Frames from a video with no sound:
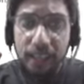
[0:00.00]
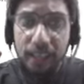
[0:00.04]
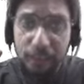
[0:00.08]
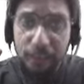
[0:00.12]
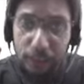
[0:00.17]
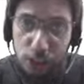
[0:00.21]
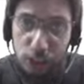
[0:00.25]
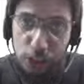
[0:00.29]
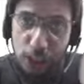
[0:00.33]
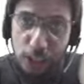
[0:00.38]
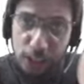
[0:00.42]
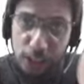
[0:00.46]
the
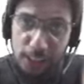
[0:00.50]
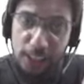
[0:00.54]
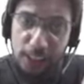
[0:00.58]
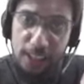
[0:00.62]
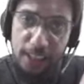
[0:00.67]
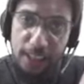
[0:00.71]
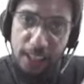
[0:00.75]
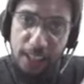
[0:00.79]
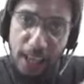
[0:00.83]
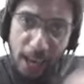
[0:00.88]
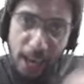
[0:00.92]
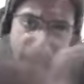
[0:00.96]
judges
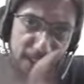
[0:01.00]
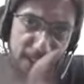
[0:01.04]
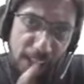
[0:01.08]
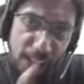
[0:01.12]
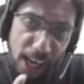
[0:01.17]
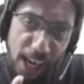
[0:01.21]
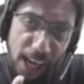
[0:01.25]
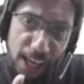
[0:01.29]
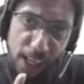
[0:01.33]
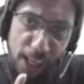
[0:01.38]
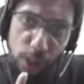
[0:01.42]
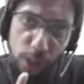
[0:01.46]
at the
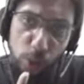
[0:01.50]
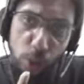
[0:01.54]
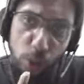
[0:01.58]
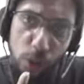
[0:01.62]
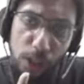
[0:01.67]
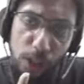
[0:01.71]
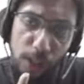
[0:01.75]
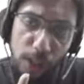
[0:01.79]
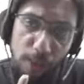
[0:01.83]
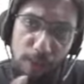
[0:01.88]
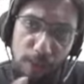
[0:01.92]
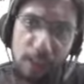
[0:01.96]
higher court
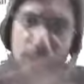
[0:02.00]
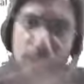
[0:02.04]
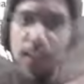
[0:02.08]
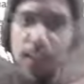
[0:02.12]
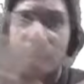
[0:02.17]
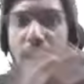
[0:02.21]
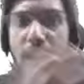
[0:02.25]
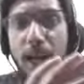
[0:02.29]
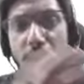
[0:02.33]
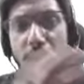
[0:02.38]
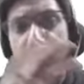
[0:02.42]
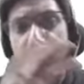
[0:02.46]
level
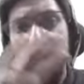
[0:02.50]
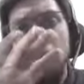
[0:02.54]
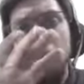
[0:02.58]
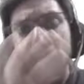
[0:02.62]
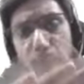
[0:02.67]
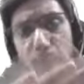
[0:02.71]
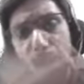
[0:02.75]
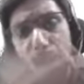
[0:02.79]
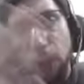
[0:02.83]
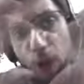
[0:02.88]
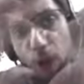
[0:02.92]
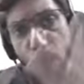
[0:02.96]
are
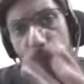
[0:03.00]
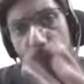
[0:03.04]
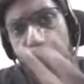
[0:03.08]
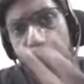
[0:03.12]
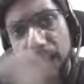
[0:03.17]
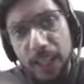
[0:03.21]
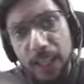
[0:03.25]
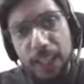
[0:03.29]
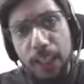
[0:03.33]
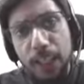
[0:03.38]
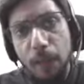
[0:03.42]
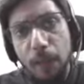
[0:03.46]

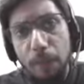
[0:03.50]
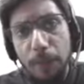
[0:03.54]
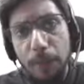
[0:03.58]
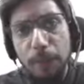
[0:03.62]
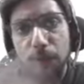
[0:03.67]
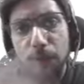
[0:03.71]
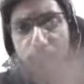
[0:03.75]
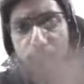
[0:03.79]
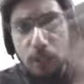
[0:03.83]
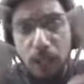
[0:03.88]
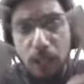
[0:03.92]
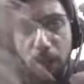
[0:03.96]
predominantly
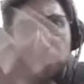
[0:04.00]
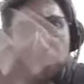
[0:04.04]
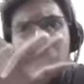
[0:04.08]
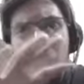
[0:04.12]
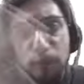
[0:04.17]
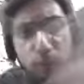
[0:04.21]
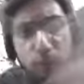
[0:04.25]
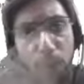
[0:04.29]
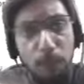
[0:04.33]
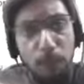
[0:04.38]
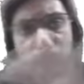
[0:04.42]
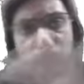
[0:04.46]
coming
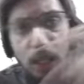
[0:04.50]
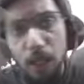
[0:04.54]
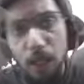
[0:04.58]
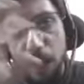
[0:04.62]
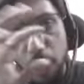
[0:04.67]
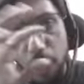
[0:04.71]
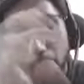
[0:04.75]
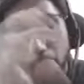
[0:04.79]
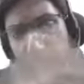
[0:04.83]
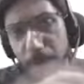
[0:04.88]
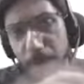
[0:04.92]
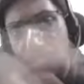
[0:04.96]
from the
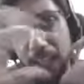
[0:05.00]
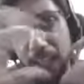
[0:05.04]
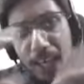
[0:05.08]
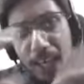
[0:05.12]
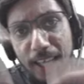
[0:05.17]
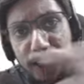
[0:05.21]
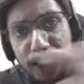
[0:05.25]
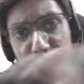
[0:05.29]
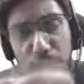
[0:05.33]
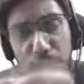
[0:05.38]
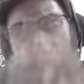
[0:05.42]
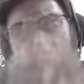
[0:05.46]
upper
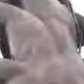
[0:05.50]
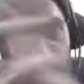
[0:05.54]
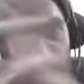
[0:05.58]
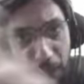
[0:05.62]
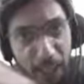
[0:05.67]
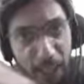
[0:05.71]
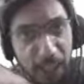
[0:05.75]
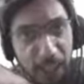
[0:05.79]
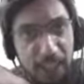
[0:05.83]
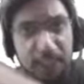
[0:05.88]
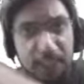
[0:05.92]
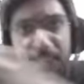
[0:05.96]
caste
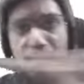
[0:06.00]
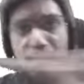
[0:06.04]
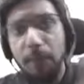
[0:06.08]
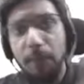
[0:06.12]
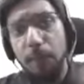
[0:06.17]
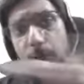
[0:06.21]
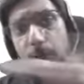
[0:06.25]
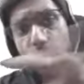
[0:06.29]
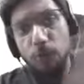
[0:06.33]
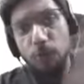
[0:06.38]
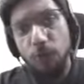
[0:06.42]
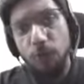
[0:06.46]
male segment
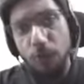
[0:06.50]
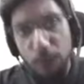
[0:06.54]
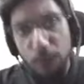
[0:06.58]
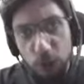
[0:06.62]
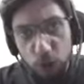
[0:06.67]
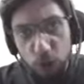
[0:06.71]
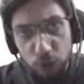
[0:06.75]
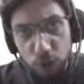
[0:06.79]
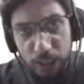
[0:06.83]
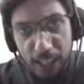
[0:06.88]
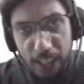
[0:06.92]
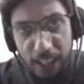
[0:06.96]
of our
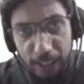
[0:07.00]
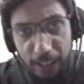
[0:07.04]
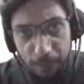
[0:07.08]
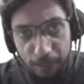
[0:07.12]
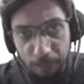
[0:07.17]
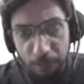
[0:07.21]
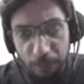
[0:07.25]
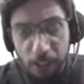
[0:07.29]
society.